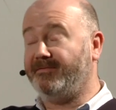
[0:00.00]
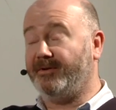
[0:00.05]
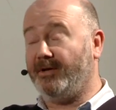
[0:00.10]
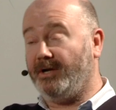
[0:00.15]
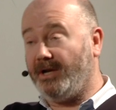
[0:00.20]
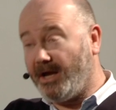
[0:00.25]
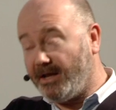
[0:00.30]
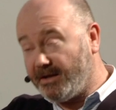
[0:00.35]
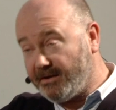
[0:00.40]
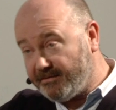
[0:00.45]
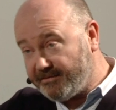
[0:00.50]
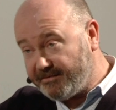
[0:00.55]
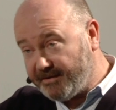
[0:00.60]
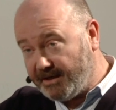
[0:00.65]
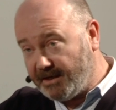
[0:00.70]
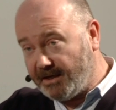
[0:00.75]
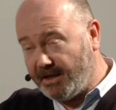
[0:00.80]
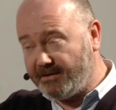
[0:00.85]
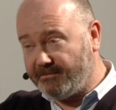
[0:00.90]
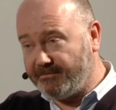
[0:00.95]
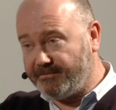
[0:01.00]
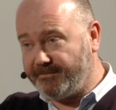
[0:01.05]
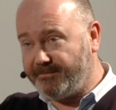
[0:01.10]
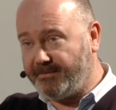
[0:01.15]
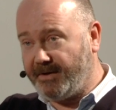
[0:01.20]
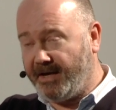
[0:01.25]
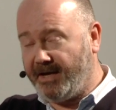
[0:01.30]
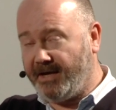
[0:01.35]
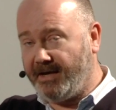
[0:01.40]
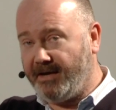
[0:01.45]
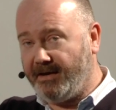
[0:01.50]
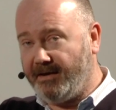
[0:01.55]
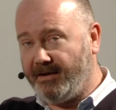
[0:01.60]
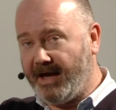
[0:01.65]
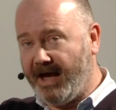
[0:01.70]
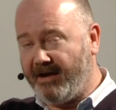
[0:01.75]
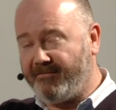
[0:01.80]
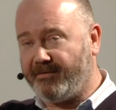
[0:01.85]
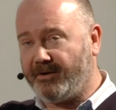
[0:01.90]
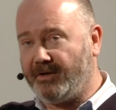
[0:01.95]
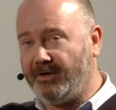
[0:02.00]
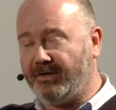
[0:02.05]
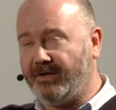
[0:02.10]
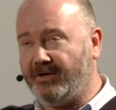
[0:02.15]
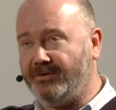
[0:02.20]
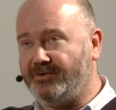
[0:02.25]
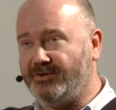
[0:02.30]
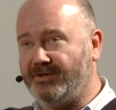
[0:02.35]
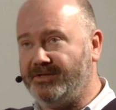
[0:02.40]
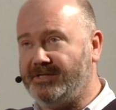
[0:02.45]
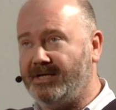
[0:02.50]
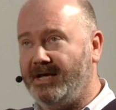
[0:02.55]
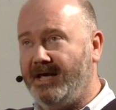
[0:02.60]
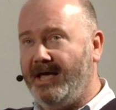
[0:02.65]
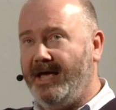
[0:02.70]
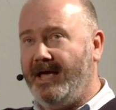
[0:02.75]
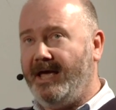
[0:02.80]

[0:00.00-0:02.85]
for a lot of in a lot of uh, African countries.